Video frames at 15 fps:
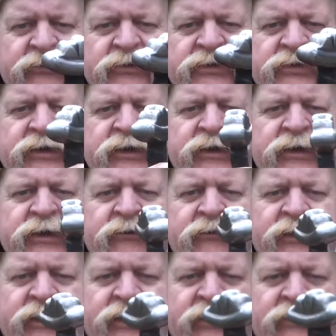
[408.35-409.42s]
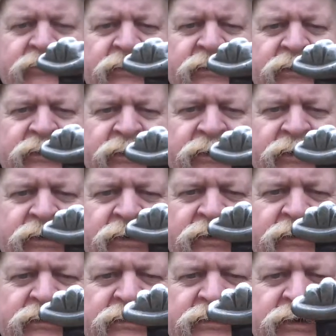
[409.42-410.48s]
Turn it around
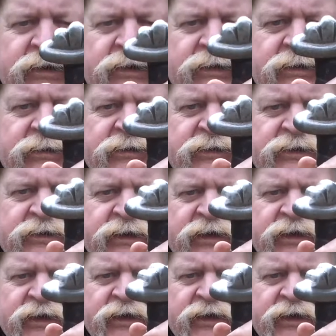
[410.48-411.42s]
so you can see.